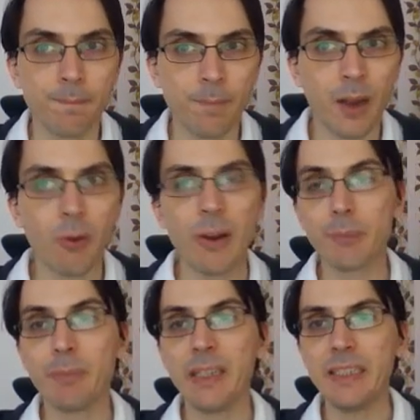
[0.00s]
However,
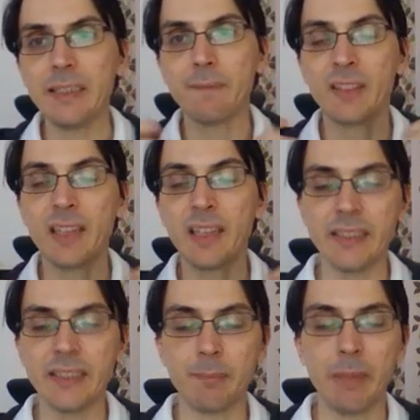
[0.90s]
many
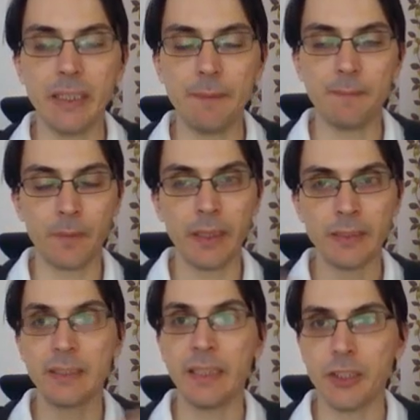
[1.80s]
things, many things
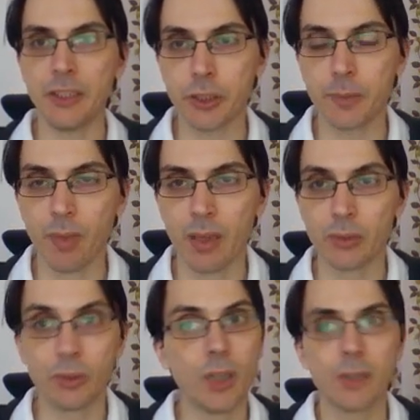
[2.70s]
in nature
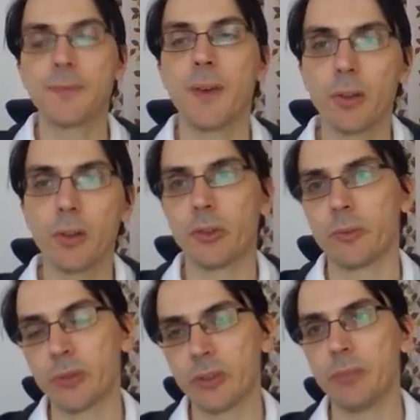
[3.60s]
do not follow the
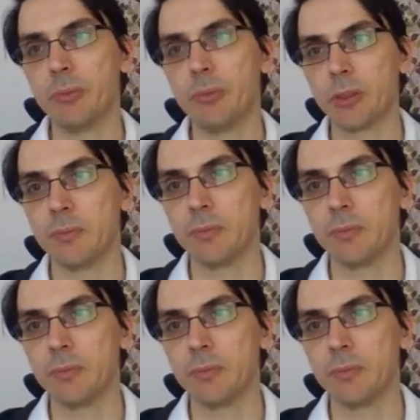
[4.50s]
normal distribution.